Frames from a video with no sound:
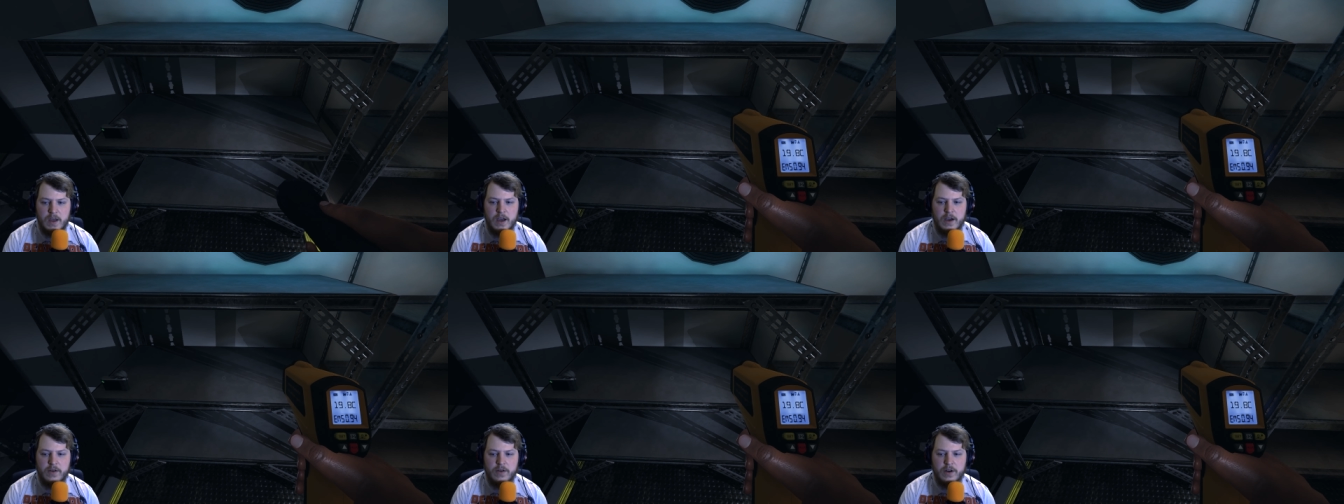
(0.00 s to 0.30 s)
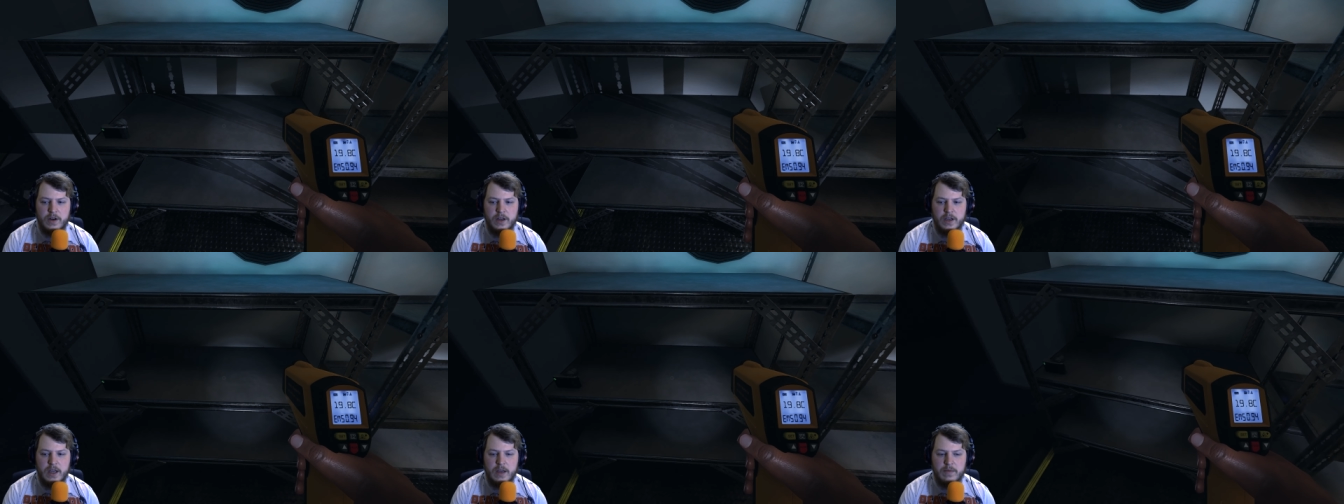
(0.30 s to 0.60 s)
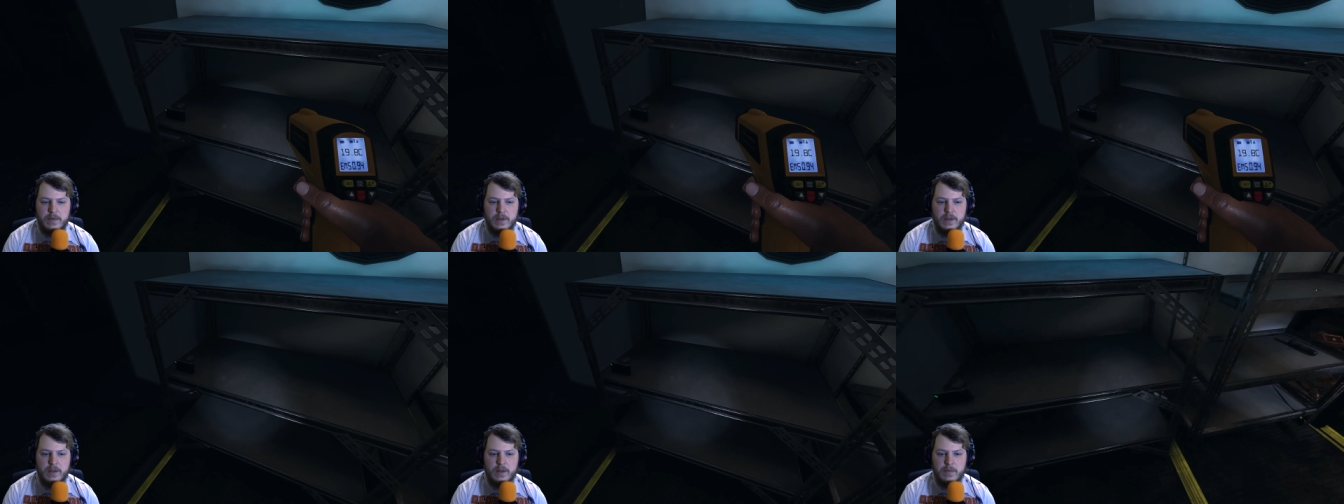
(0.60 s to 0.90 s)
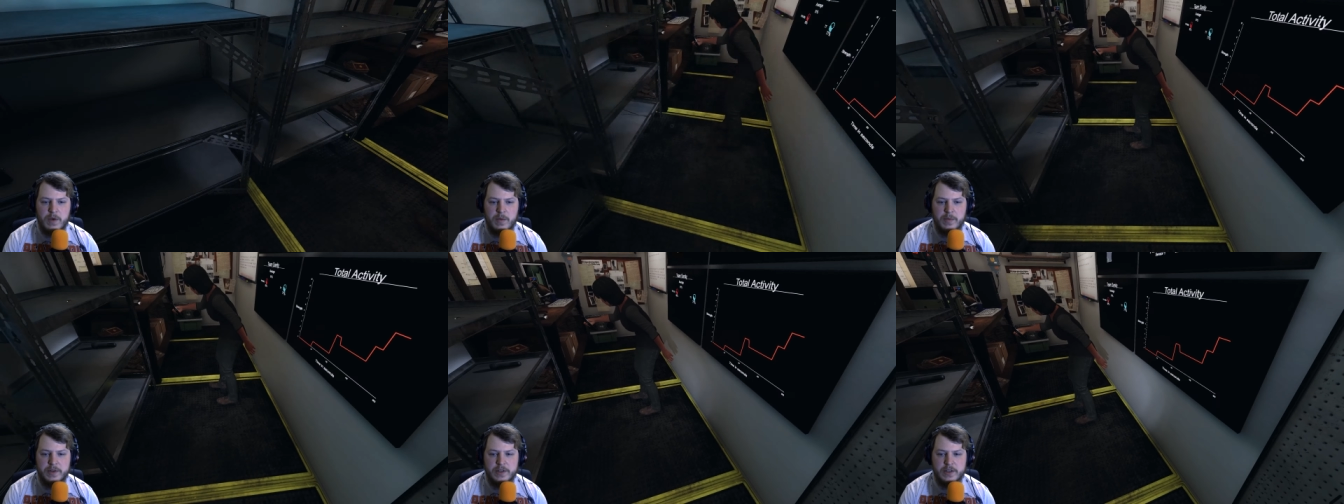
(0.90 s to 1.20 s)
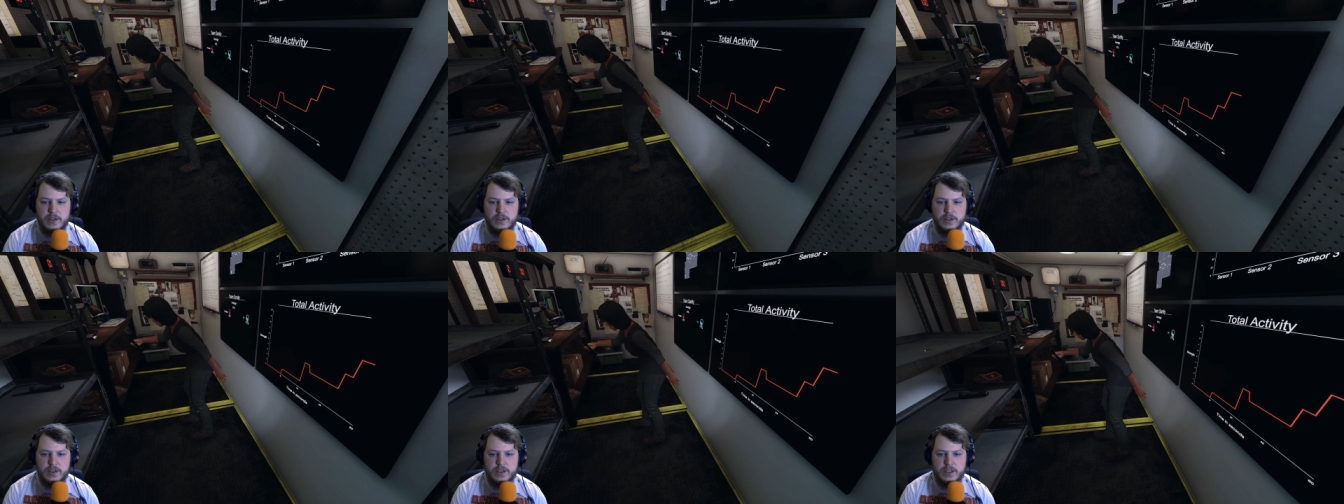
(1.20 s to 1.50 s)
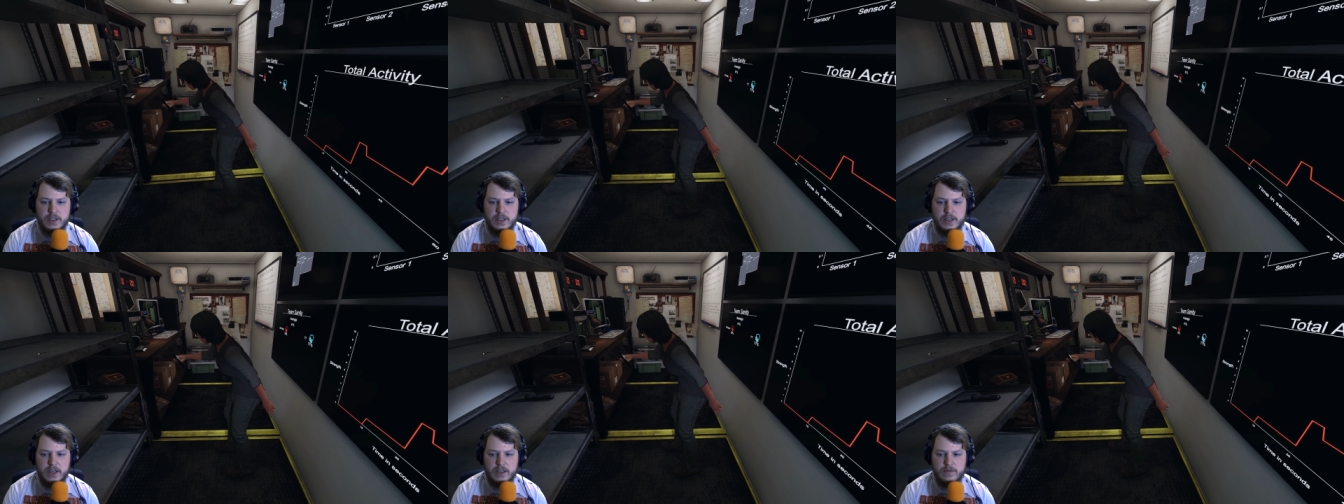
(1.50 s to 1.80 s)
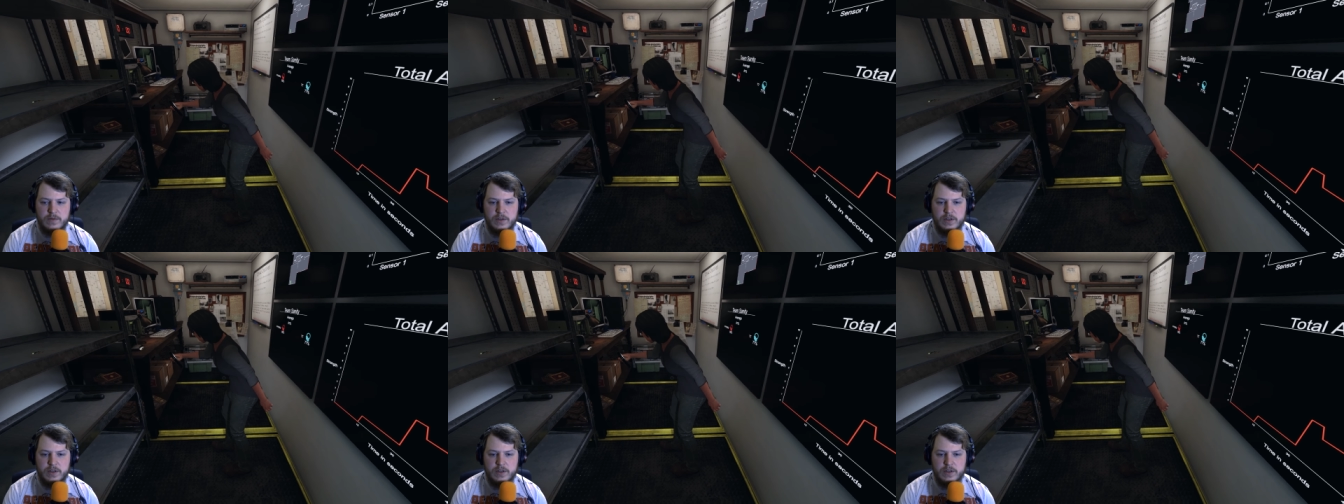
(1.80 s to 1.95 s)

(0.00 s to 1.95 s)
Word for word: I'm going to keep the thermometer just in case we